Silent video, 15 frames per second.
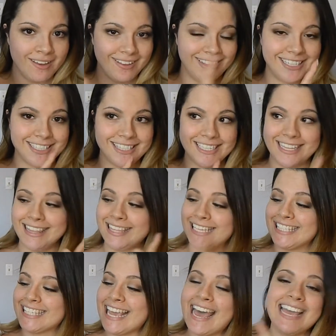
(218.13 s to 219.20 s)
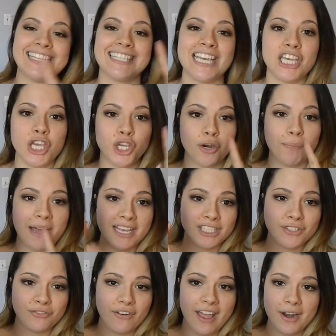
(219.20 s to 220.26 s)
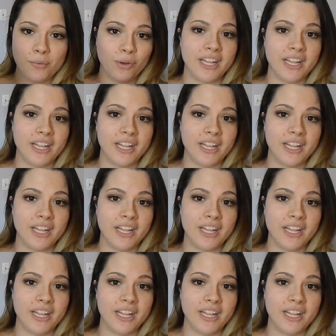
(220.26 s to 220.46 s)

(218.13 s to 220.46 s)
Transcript: This guy is like your best friend.